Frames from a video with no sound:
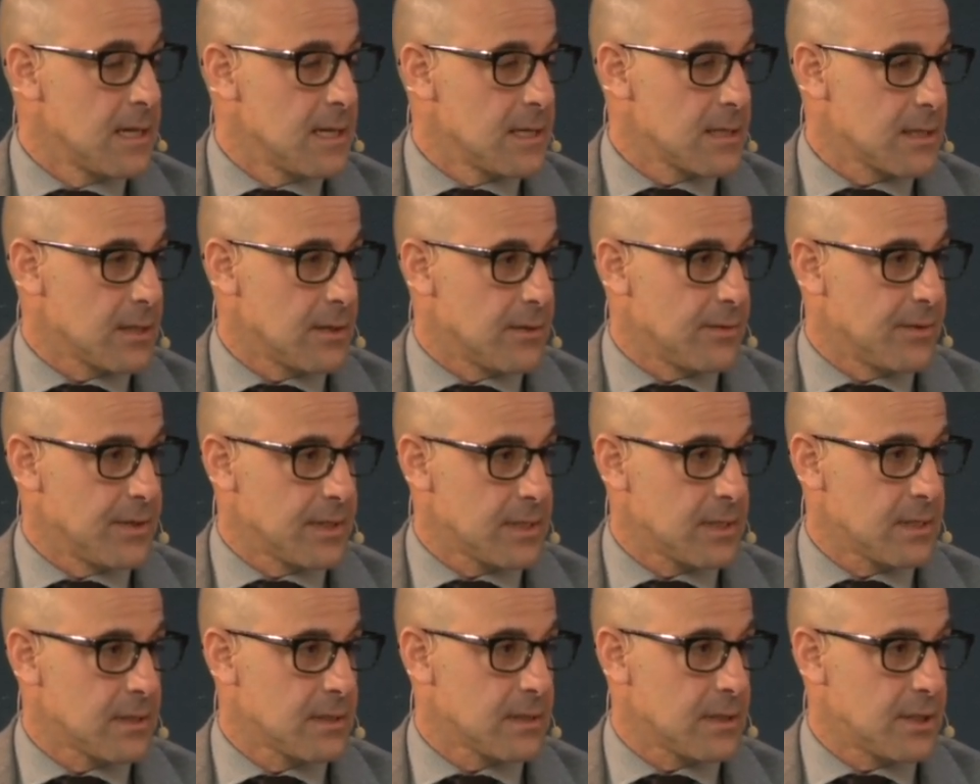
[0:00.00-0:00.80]
So
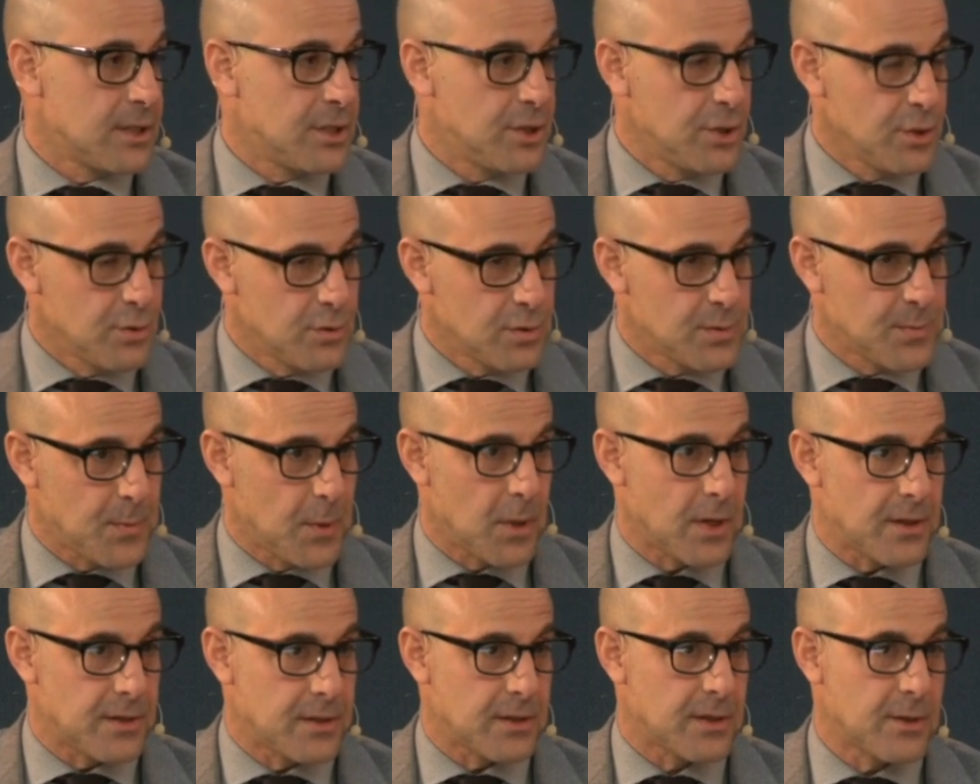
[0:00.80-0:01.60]
this is a huge
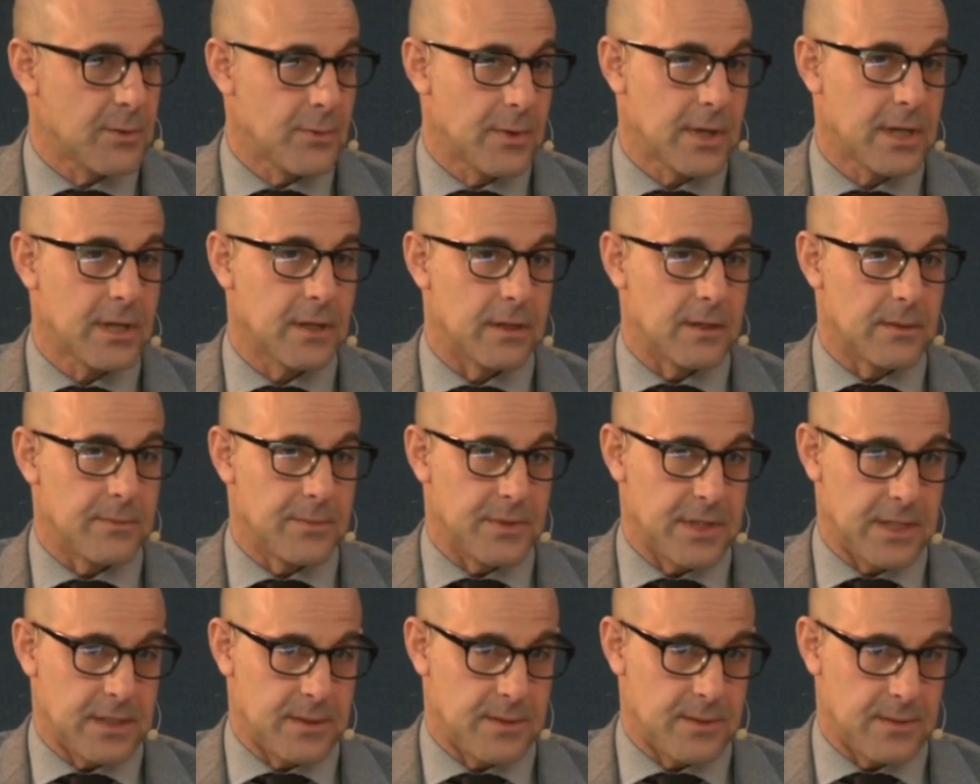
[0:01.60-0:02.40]
part of the curriculum
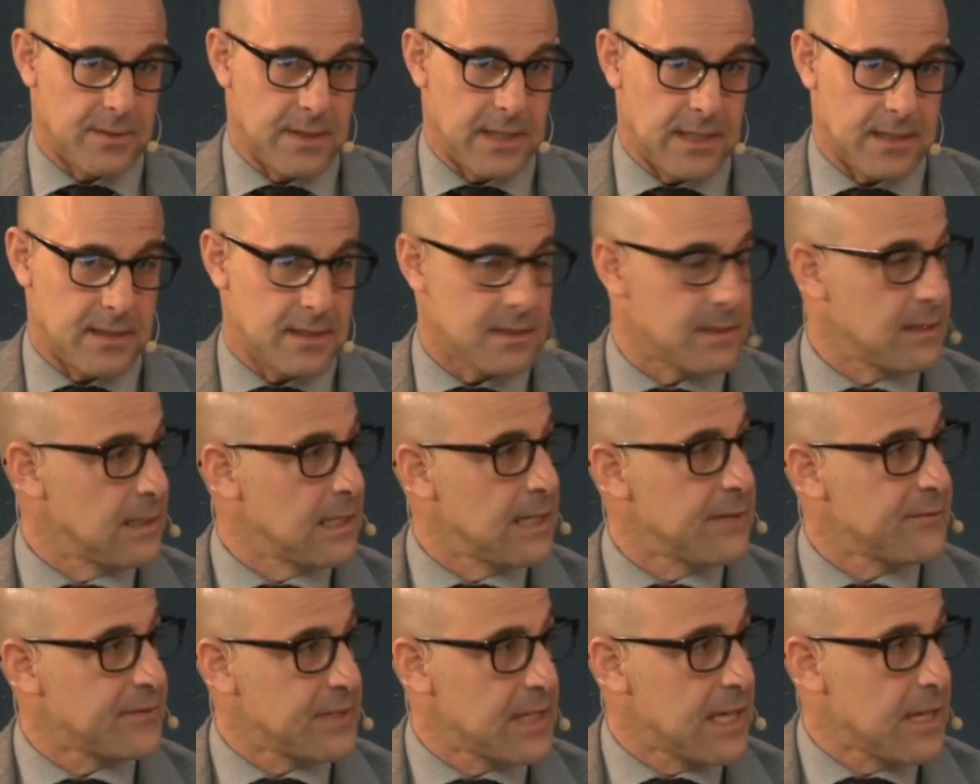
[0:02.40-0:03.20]
that's that's
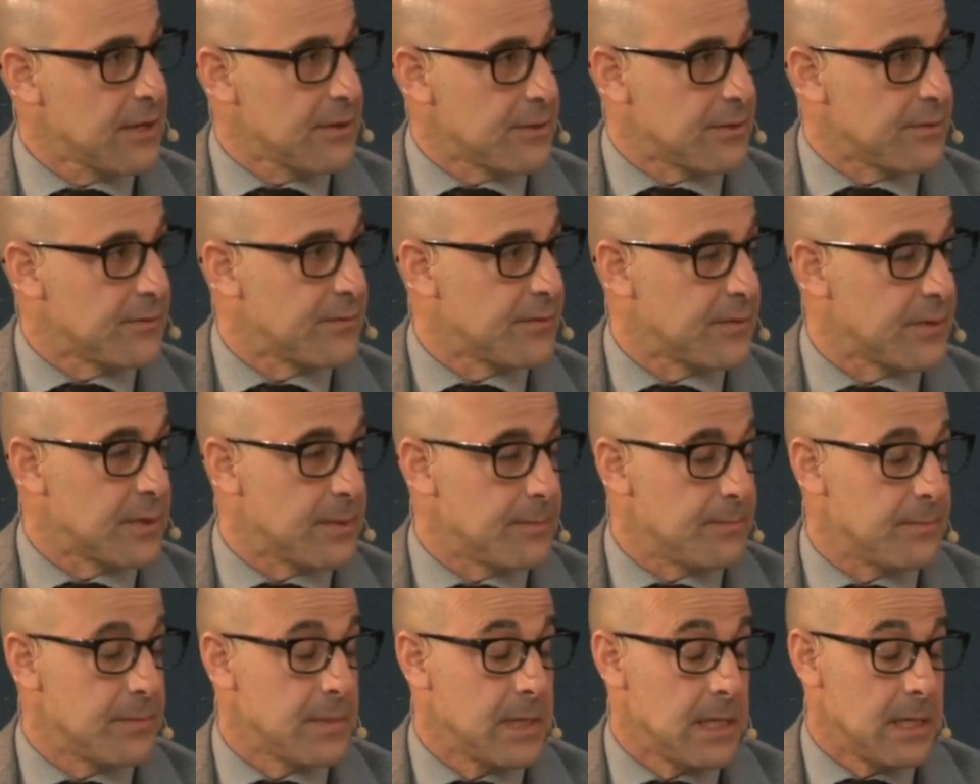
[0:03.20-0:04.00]
left out of
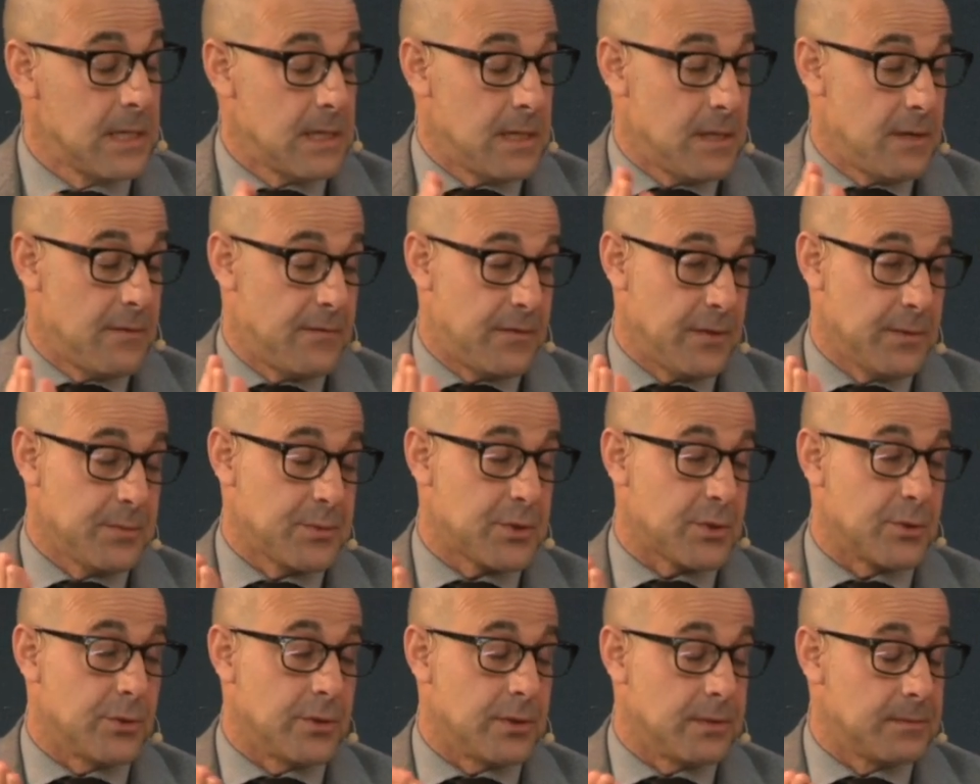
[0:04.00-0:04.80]
um, film
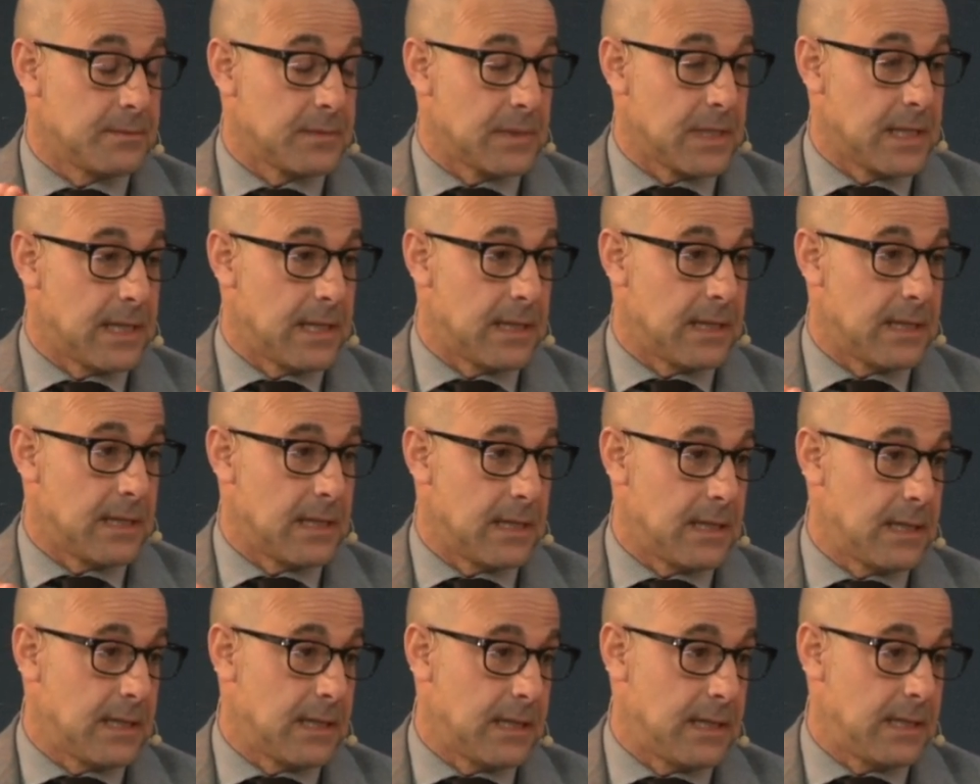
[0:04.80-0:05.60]
school and
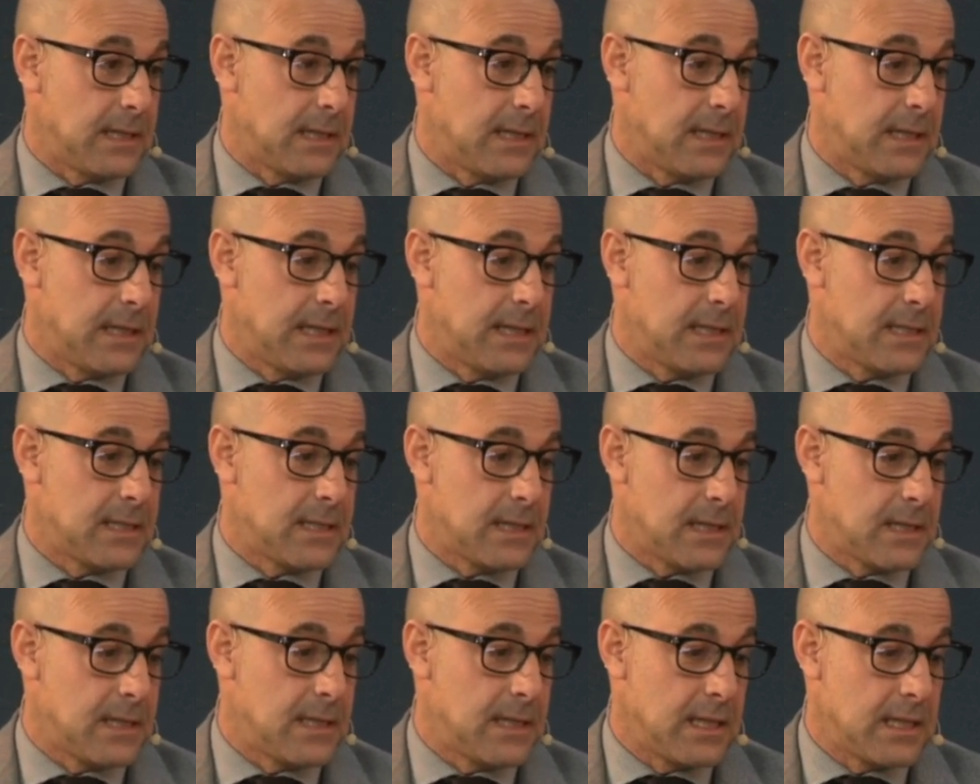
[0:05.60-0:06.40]
and it needs
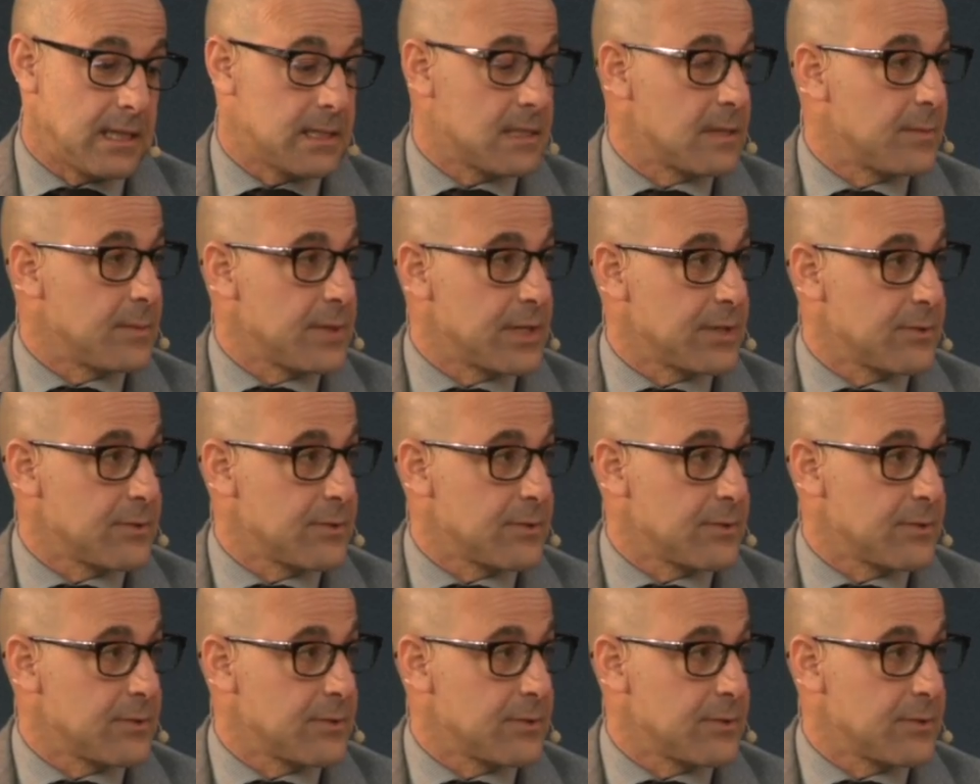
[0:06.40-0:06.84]
it needs to be